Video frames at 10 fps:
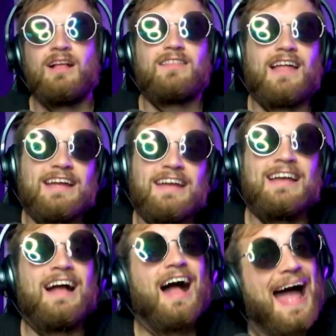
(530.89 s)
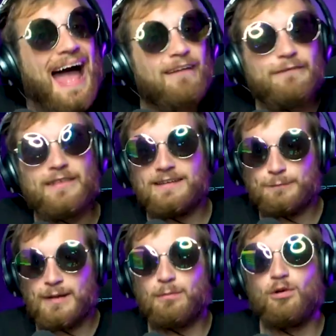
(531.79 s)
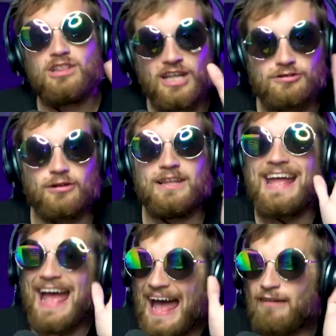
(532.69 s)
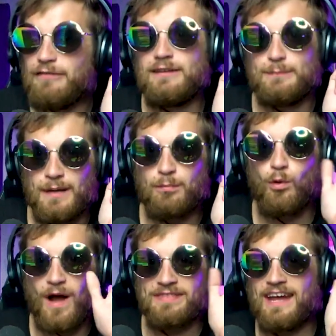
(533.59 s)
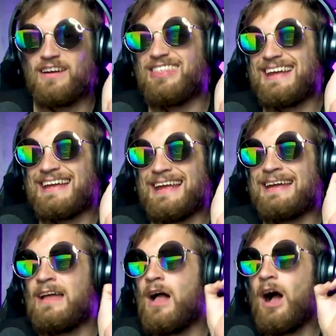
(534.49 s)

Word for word: Like, half of these people, literally half these people went there thinking,